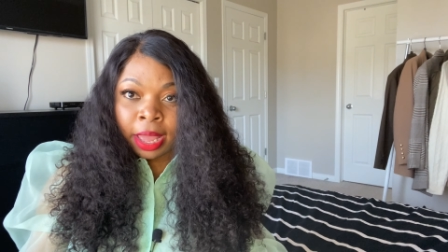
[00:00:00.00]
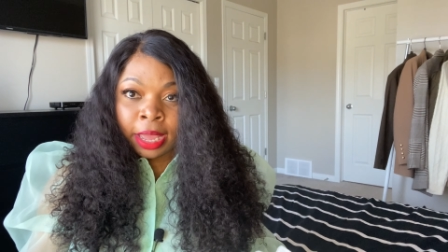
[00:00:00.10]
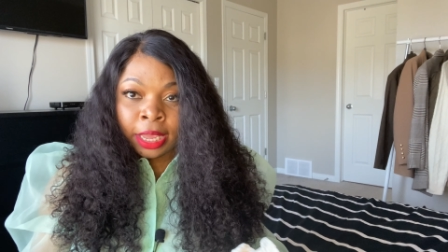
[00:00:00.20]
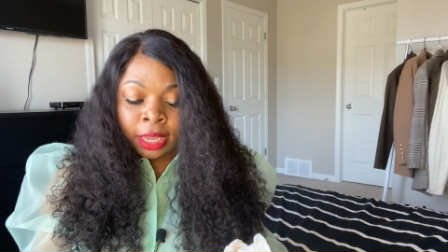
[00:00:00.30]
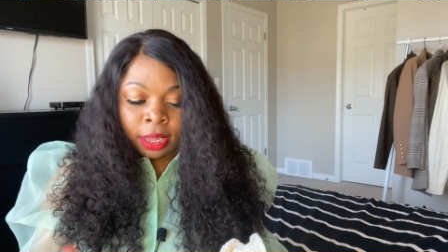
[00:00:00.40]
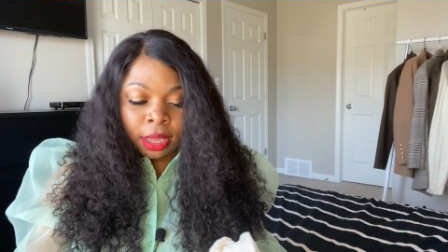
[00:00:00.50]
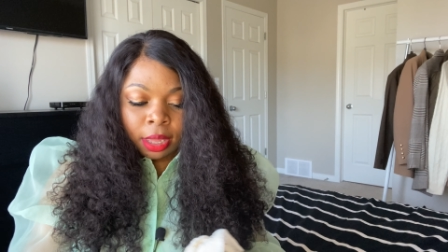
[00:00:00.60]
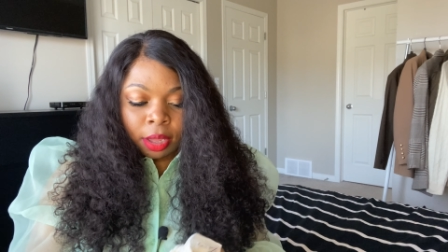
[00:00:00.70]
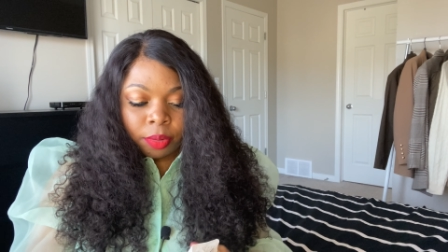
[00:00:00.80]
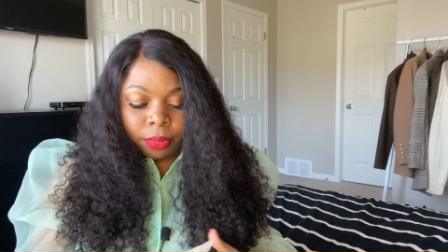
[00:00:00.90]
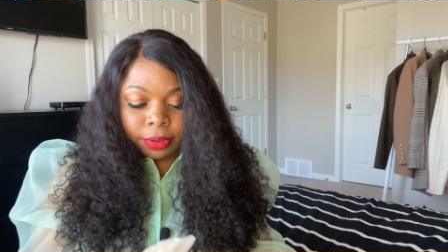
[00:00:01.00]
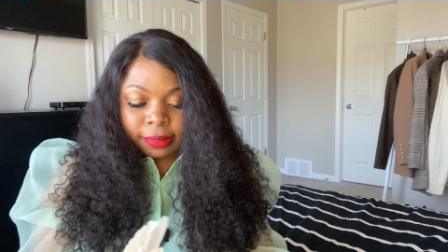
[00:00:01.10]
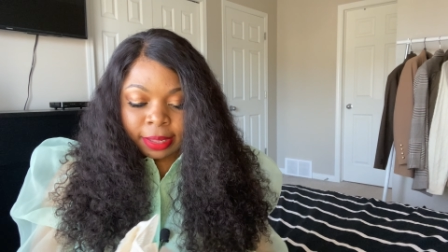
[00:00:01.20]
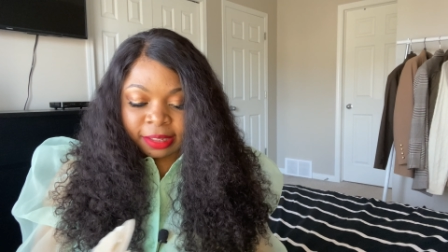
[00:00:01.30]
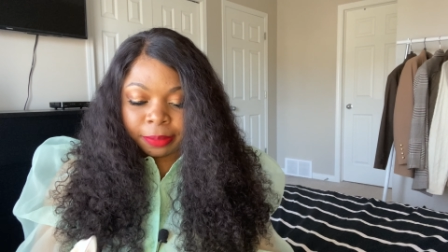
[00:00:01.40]
I
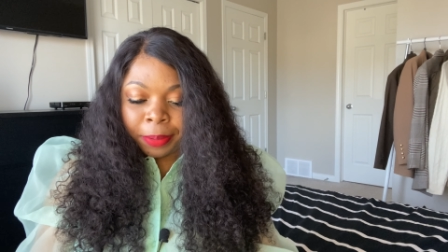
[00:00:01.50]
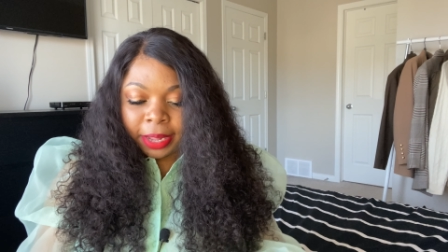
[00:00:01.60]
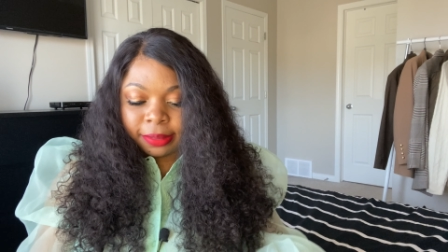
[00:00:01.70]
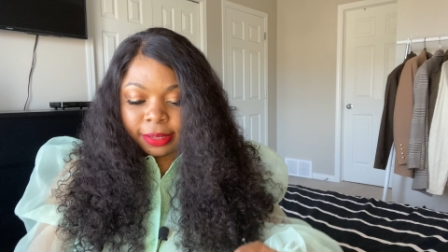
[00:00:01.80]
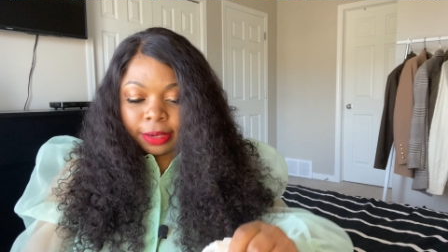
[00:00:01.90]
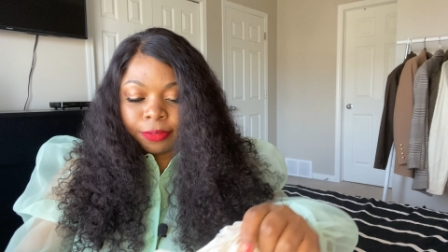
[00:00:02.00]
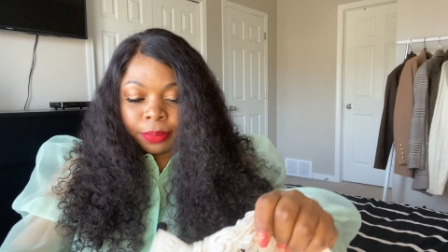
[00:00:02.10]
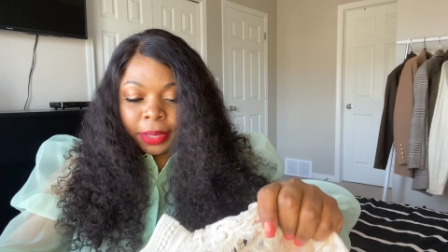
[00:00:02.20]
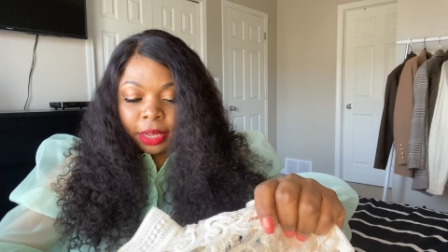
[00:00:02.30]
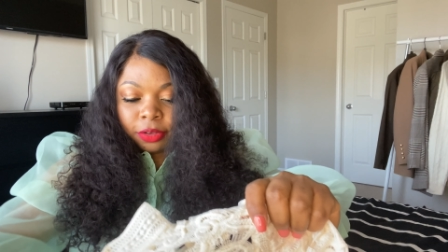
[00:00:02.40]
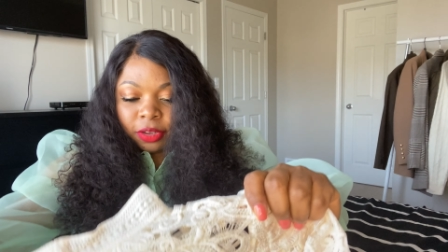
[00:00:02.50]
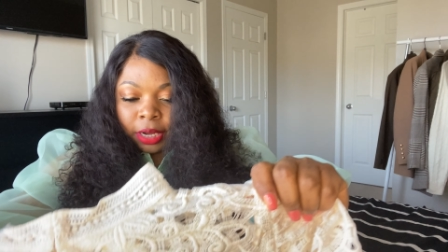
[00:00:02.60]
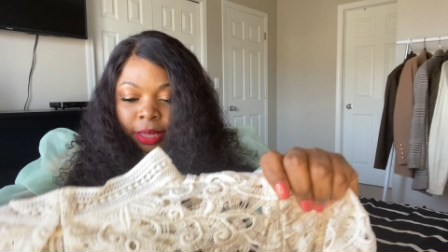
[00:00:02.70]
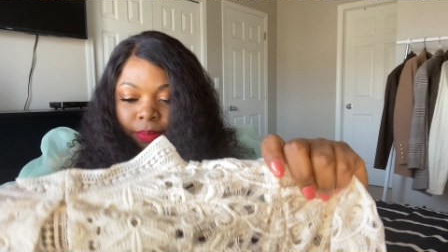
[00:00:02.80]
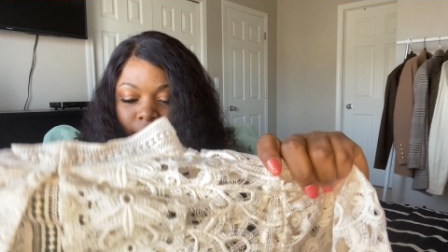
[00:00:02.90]
was expecting from H
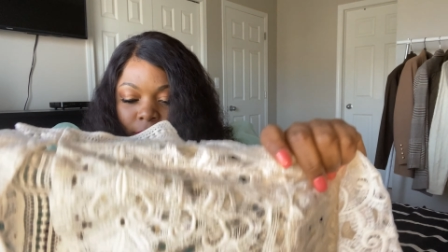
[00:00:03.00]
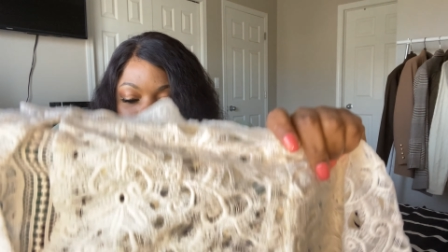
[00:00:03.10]
and M.